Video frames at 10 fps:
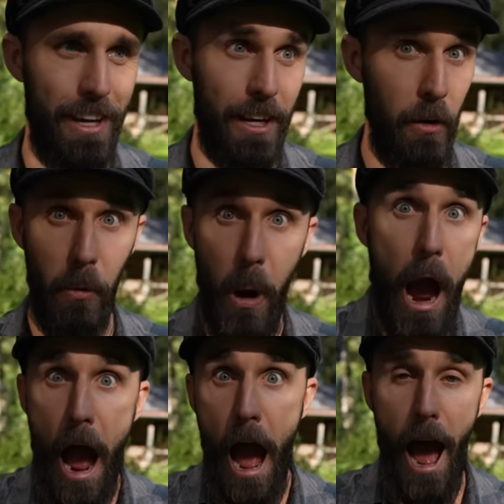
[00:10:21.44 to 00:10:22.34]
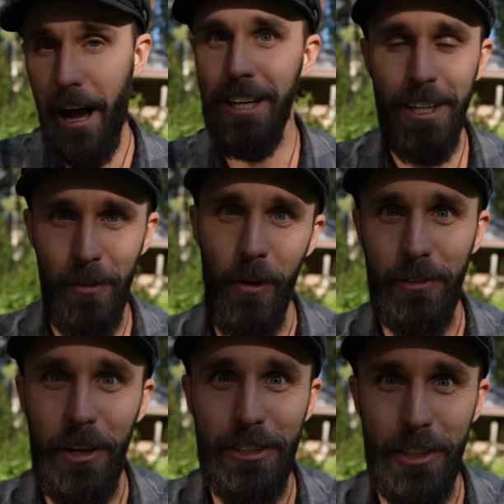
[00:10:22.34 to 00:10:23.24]
like, what
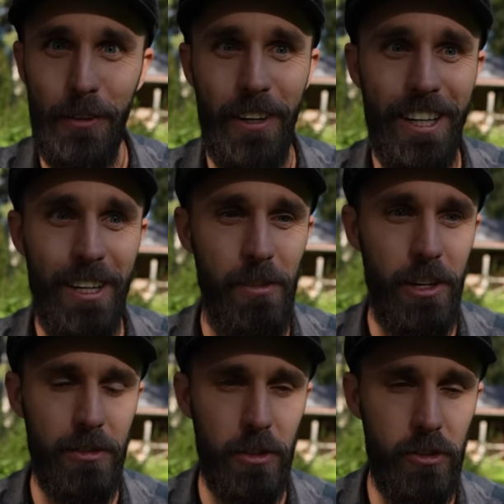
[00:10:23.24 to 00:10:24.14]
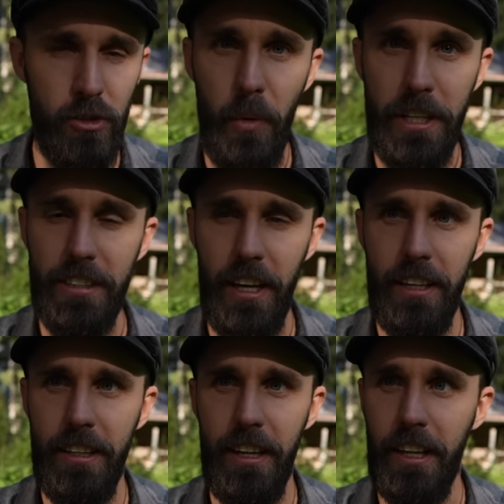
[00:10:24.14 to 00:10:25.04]
do I do? Because I was so
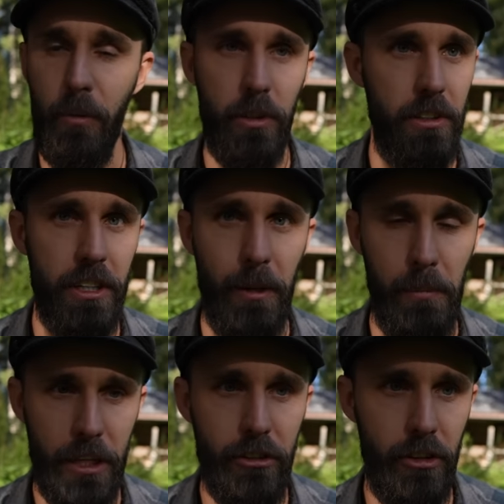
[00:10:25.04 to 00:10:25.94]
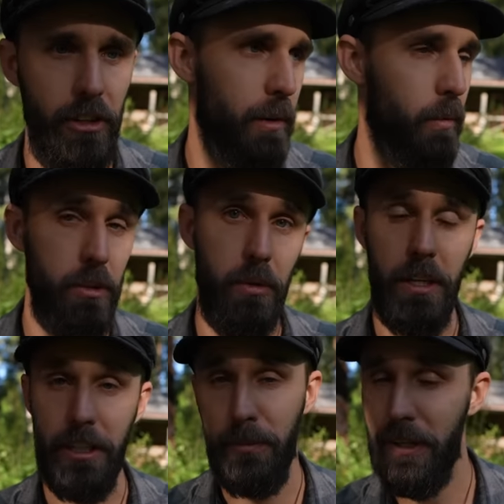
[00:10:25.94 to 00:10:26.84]
excited and I wanted to get a picture and I wanted to
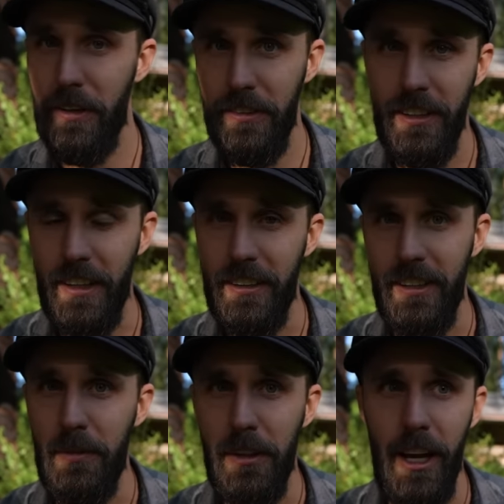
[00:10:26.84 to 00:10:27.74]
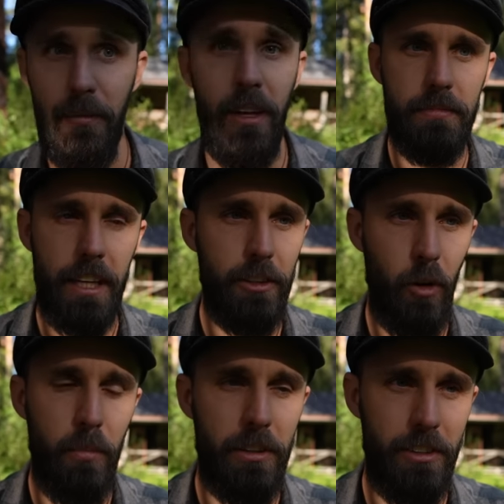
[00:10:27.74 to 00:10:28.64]
experience it at the same time. And I
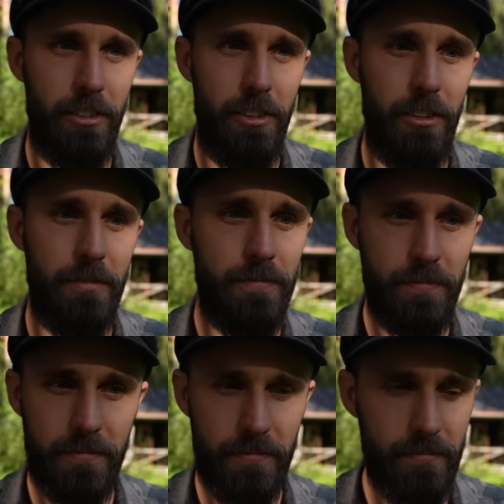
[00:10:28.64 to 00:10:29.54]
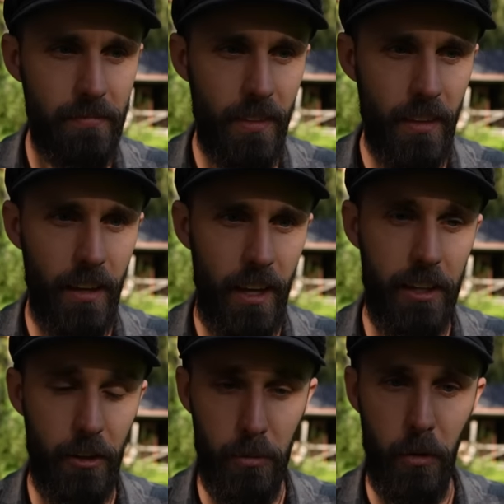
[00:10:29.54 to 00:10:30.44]
told my sister
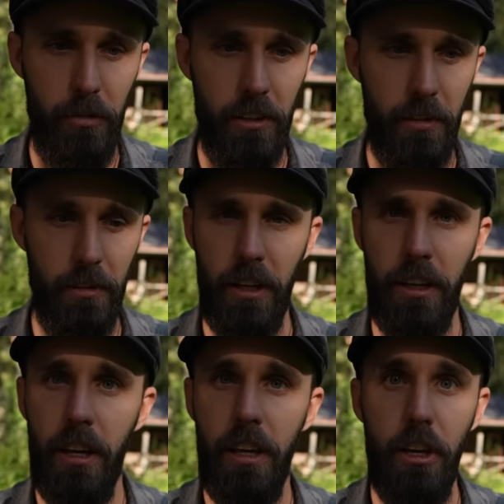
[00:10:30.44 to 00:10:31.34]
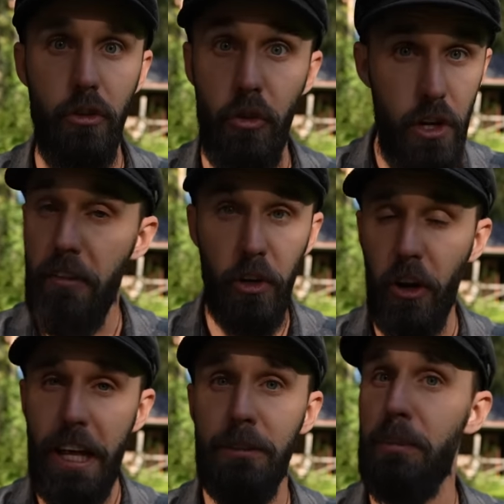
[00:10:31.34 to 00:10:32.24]
and her boyfriend, I was like, you're never
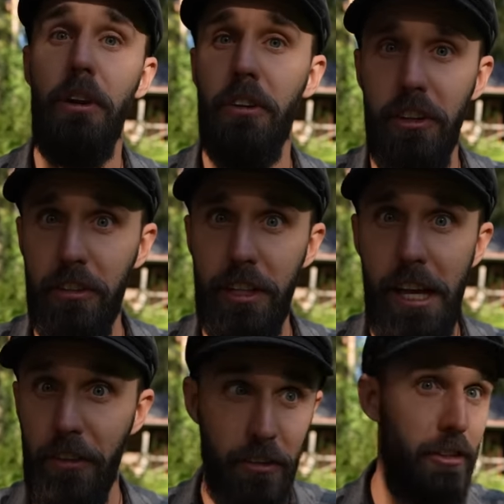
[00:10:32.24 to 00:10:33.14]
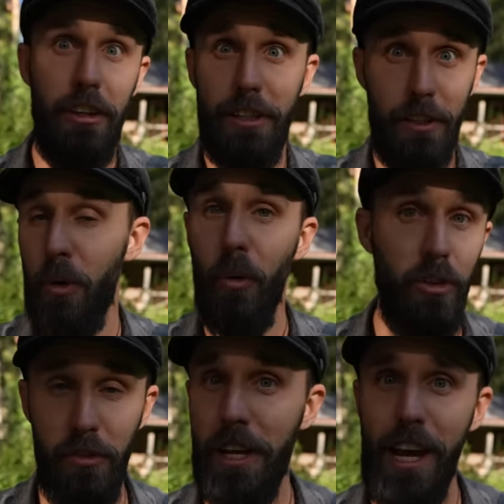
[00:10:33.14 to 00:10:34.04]
gonna experience this again. This is like the
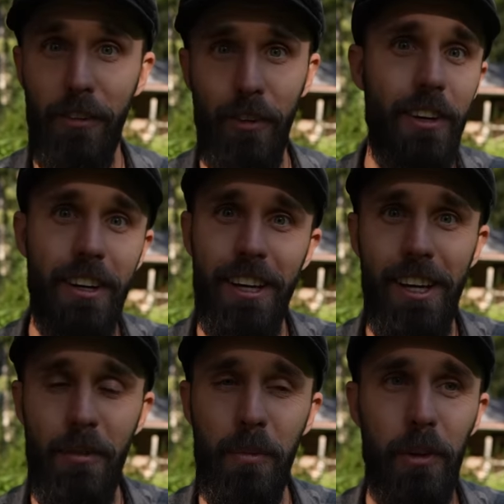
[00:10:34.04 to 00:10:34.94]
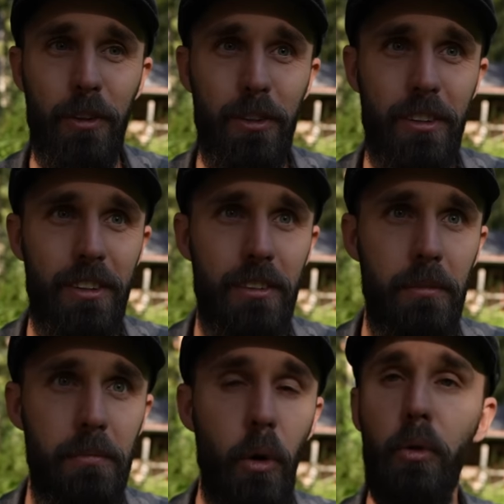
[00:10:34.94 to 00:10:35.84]
coolest thing ever. Because
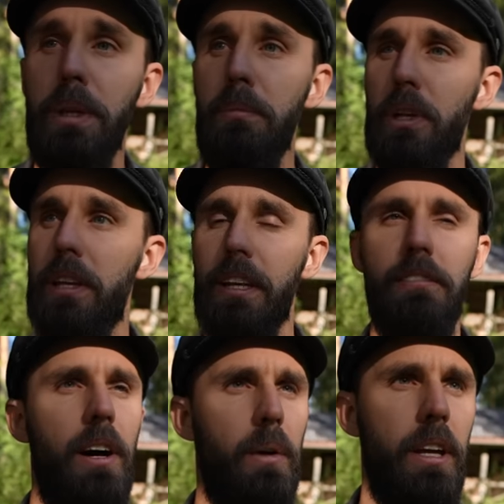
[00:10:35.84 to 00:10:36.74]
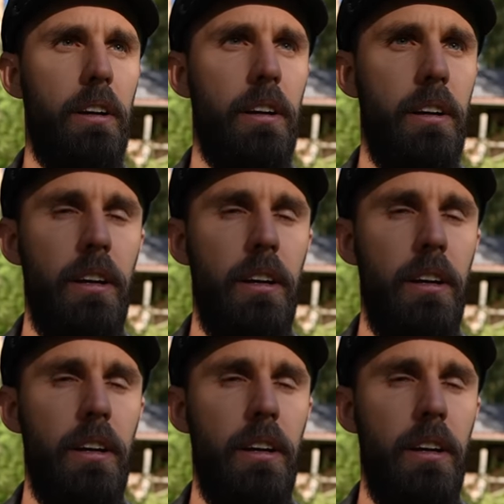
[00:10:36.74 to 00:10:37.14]
most people that live out here,